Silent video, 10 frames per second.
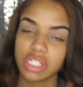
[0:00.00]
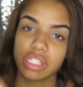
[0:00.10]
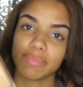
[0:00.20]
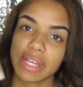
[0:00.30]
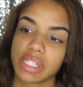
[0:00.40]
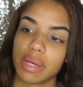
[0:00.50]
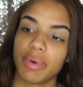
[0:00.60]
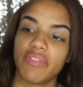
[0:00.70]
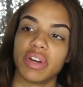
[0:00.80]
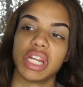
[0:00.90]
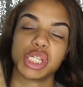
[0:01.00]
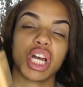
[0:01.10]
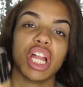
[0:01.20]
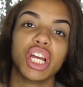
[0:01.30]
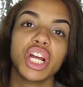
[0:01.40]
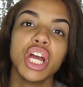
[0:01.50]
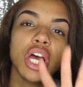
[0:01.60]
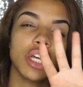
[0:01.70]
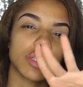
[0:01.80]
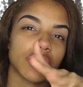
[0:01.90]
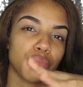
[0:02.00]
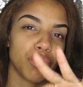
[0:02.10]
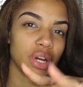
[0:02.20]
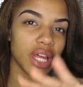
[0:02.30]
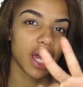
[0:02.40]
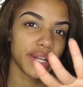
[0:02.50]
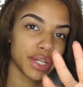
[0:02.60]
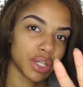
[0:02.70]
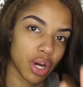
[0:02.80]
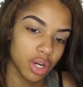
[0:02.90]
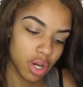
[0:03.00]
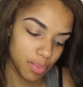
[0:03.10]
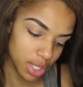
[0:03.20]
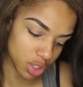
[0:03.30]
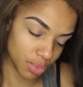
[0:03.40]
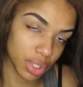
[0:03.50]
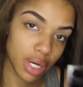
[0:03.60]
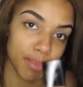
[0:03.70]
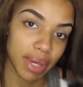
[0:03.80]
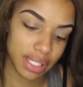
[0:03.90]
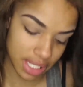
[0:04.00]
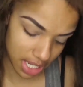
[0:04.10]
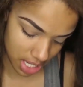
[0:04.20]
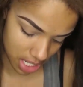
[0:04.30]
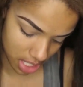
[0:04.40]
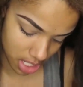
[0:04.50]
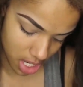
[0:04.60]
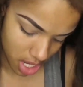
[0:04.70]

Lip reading: This is my summer foundation color, so it's pretty kind of dark on me, so I'm gonna mix that in